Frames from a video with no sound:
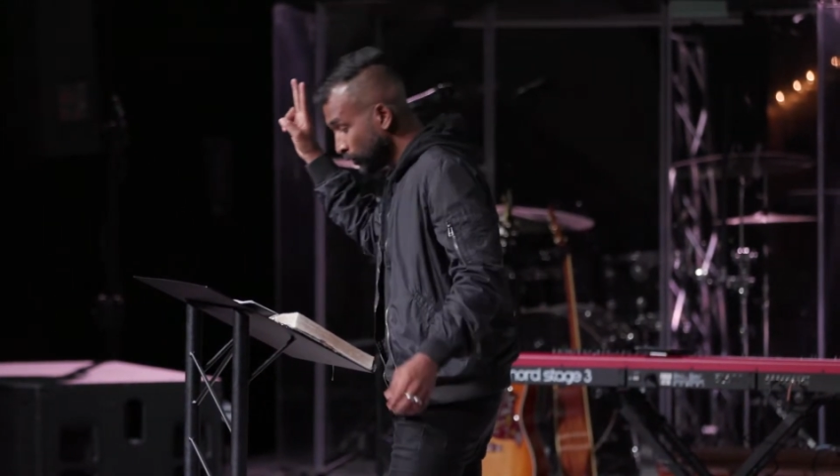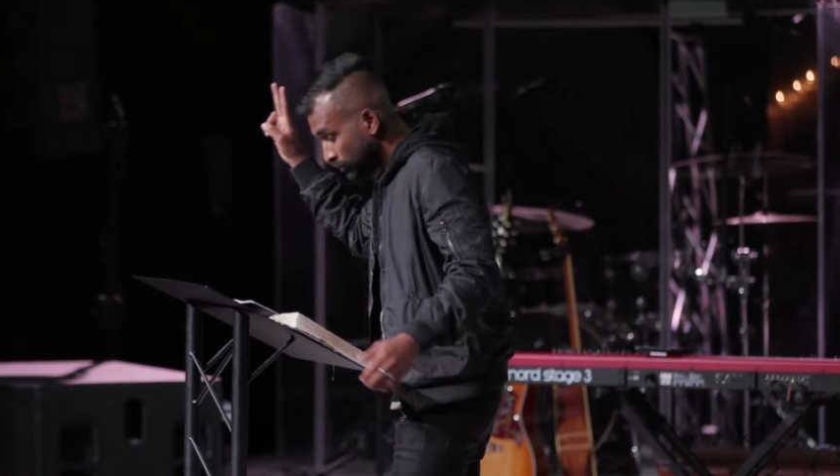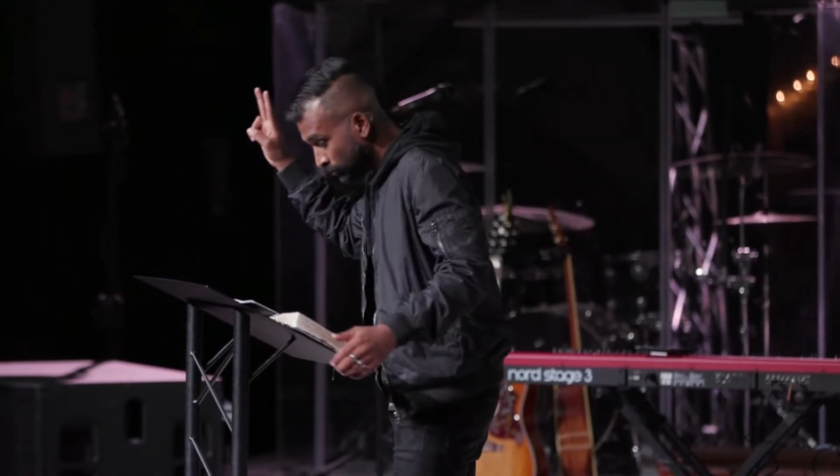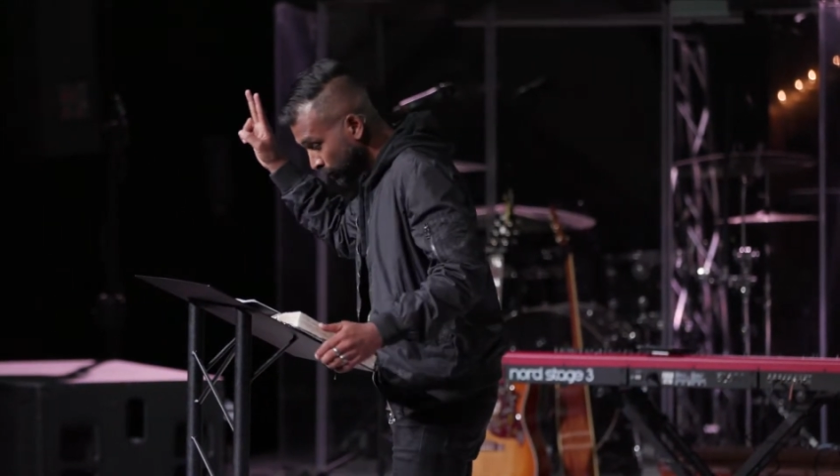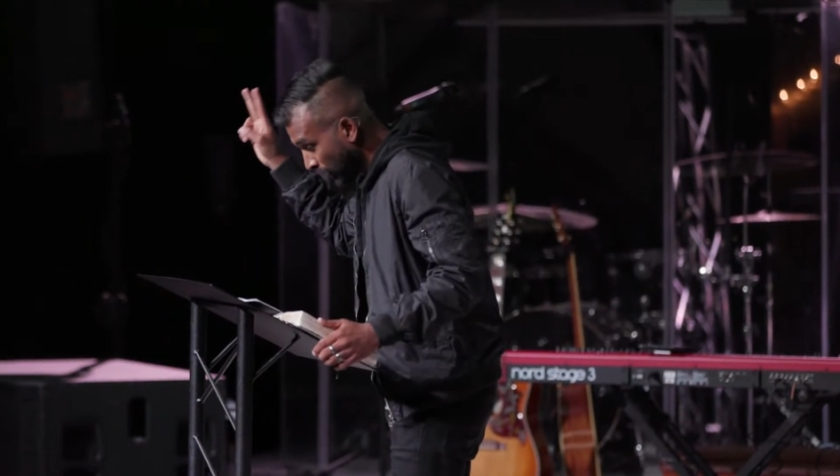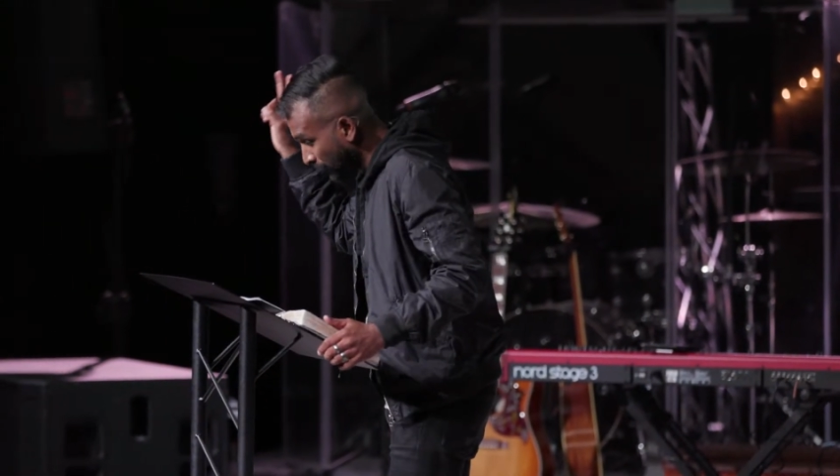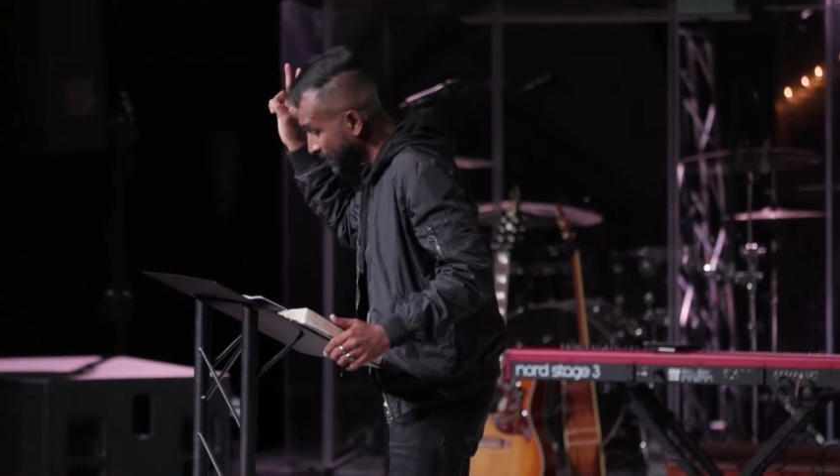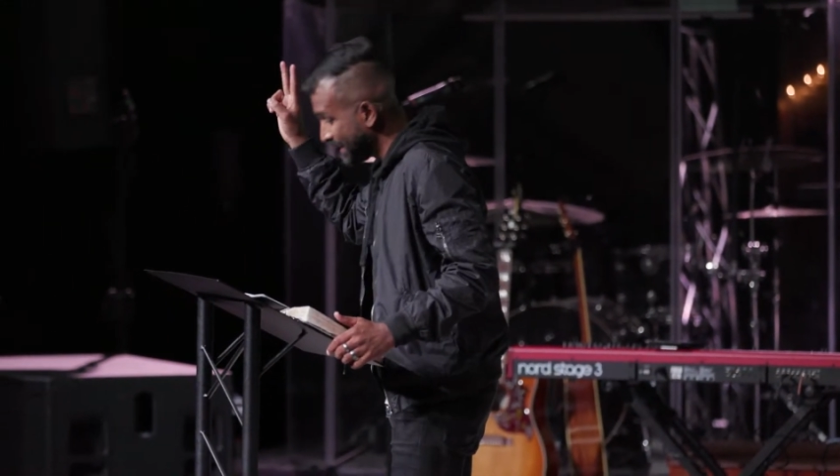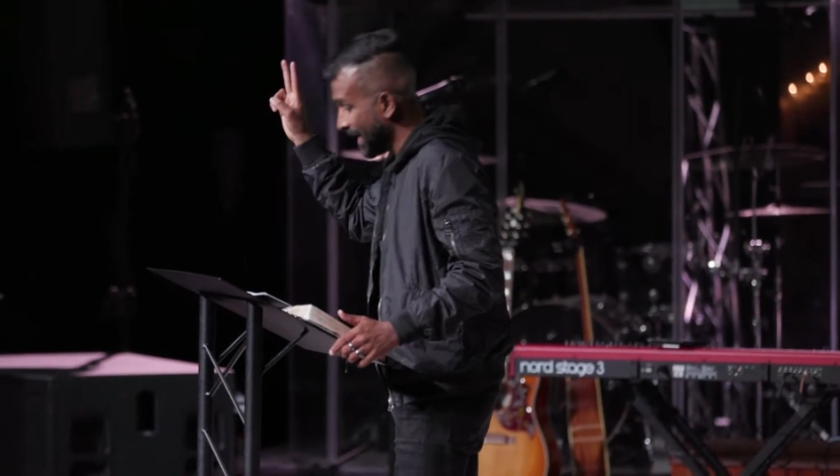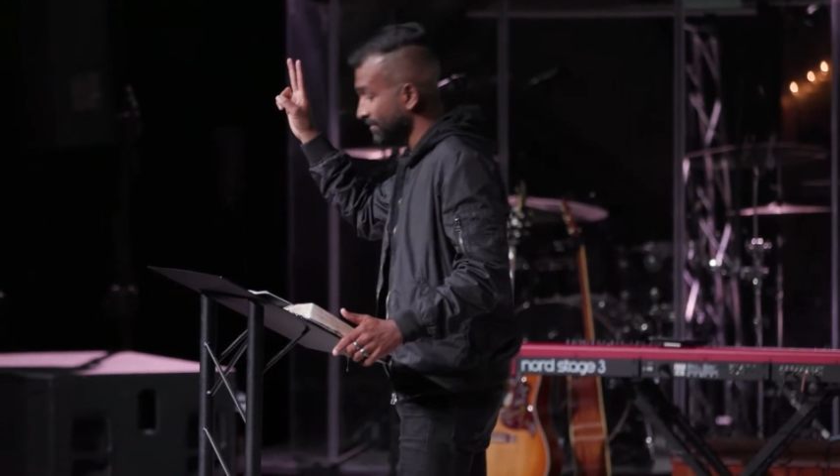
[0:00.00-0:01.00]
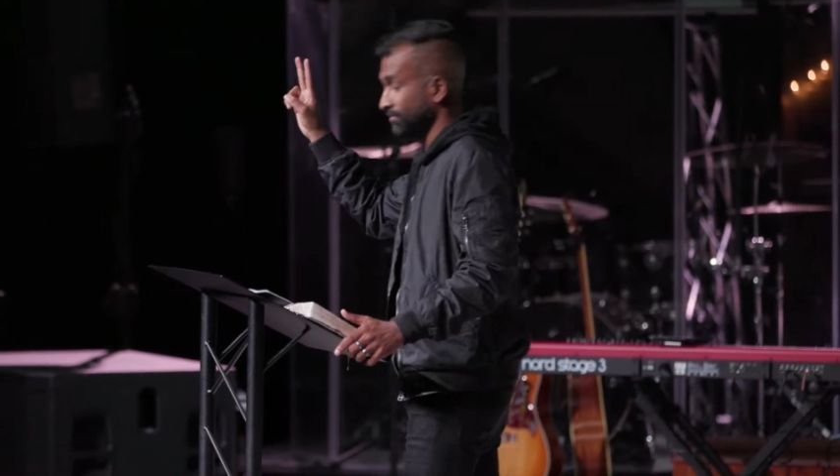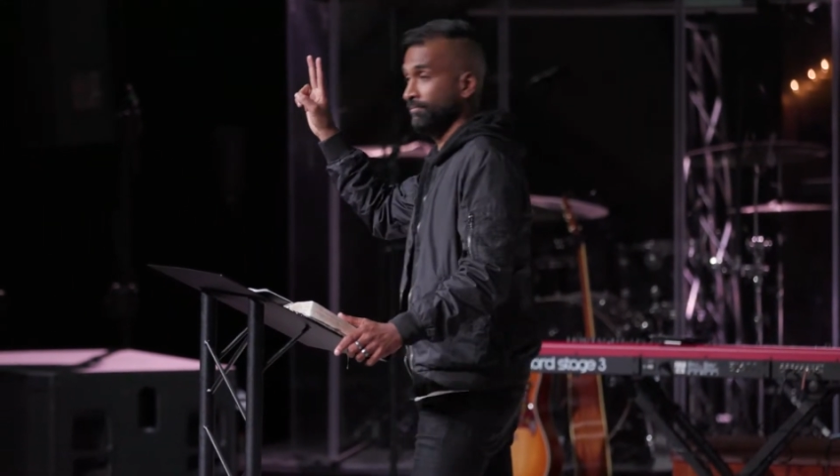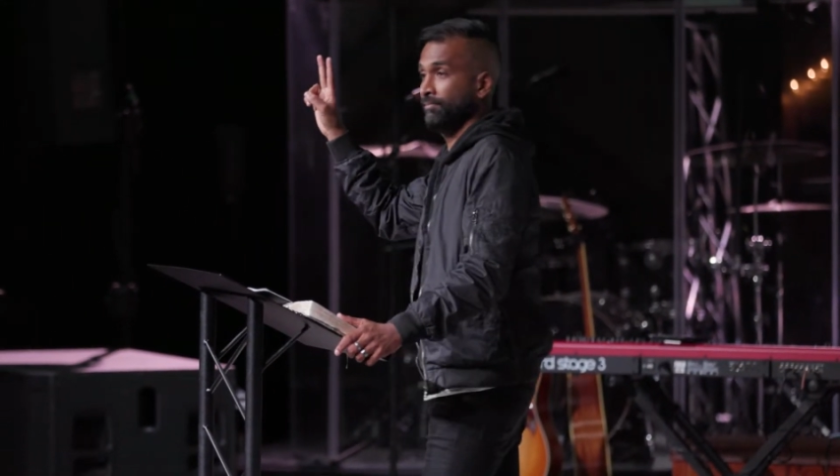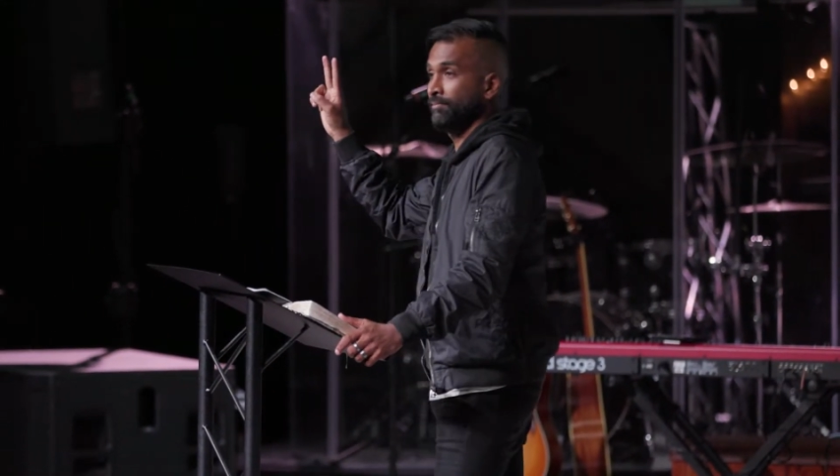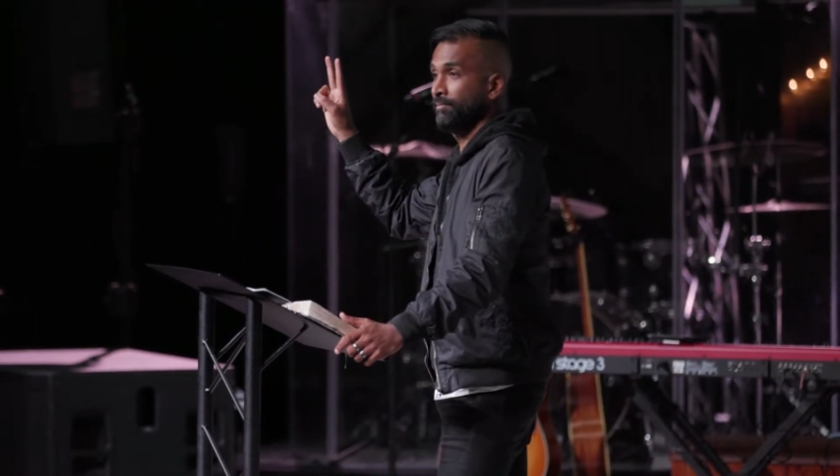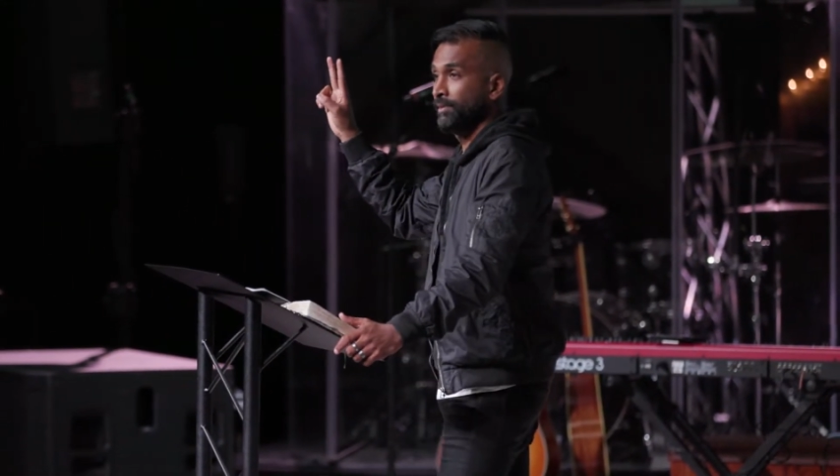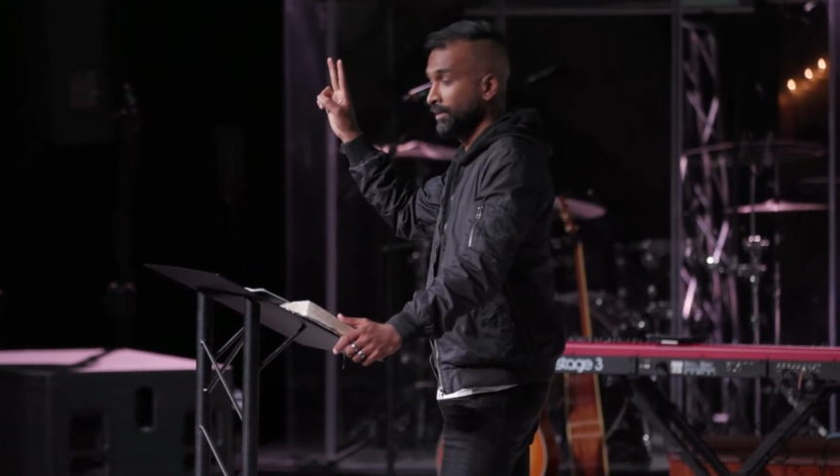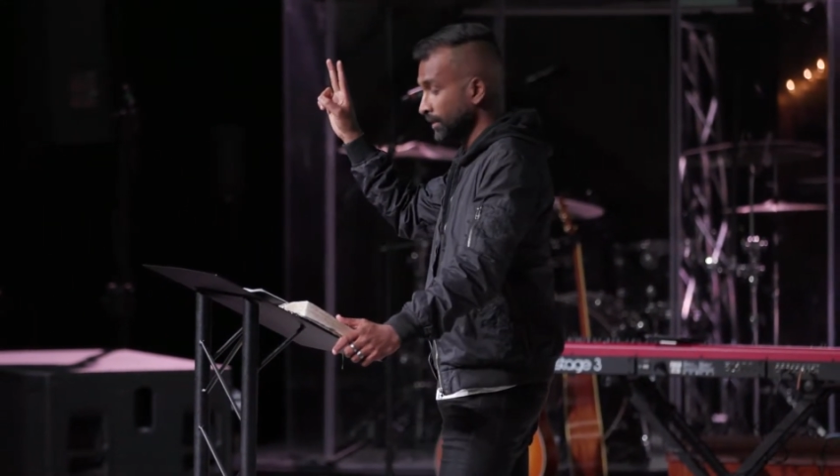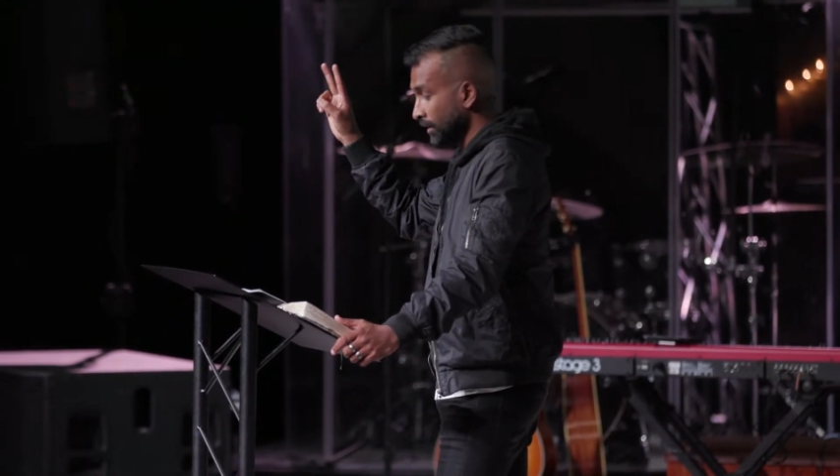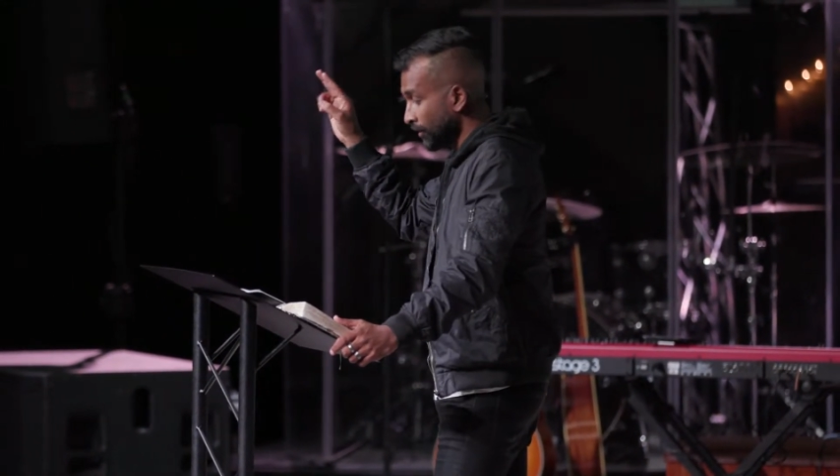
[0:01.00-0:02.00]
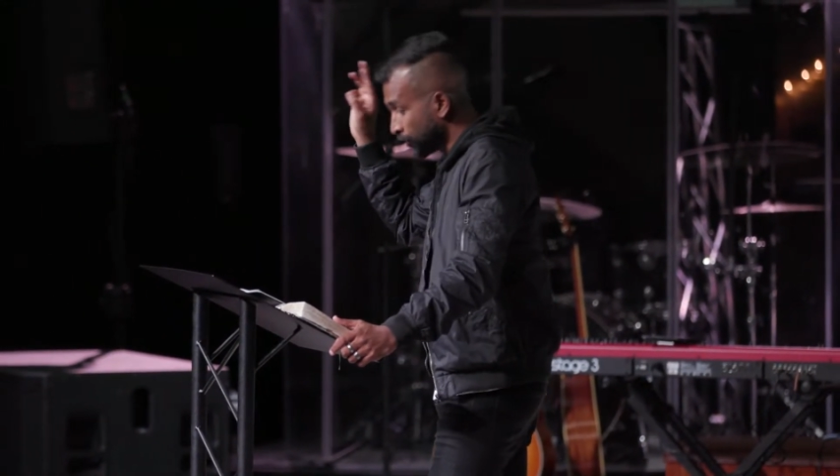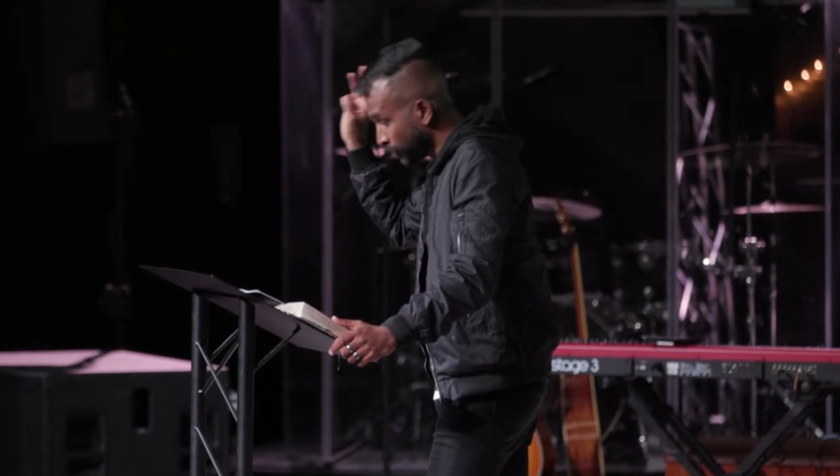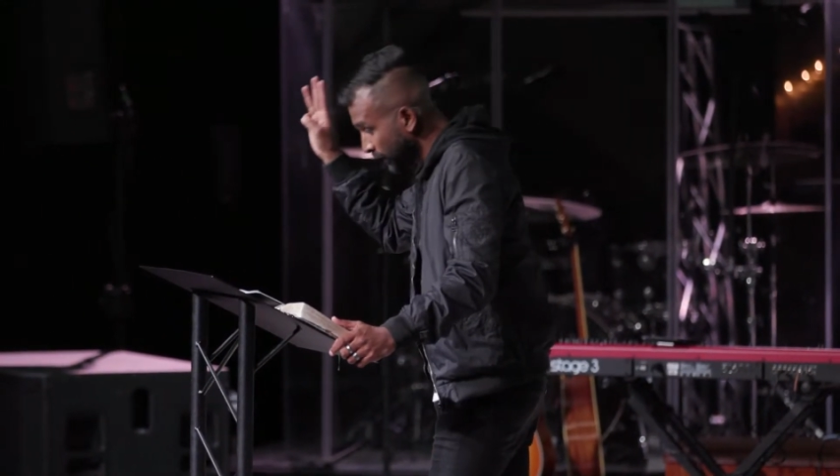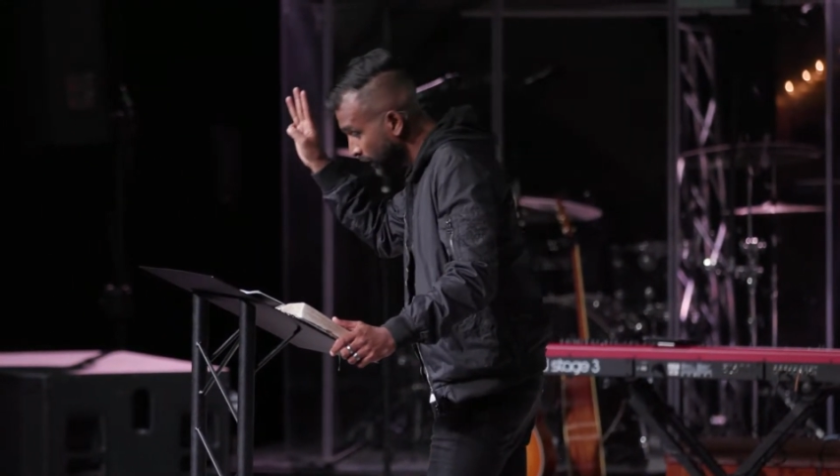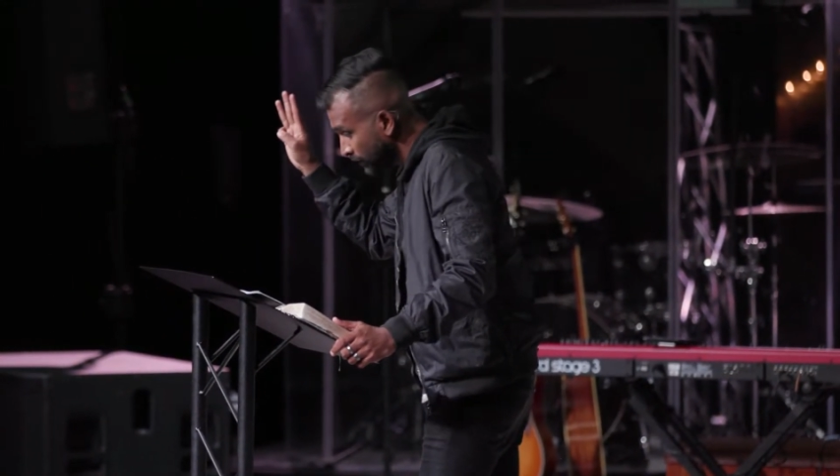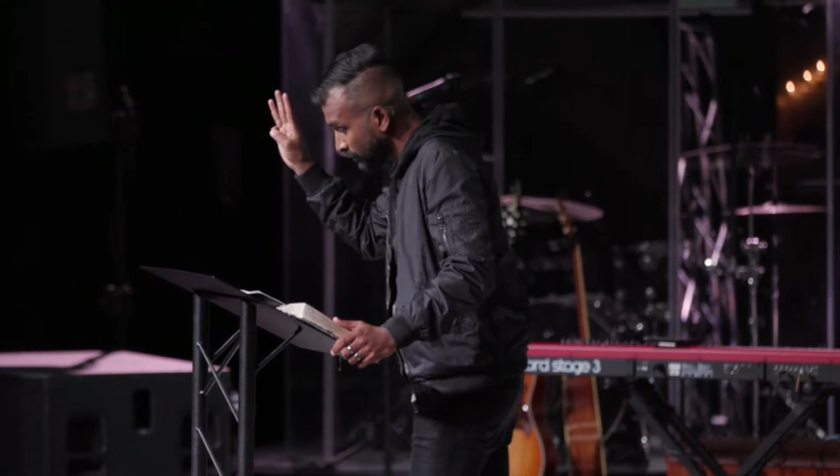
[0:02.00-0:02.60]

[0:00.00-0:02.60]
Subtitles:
you gotta be dead. Three,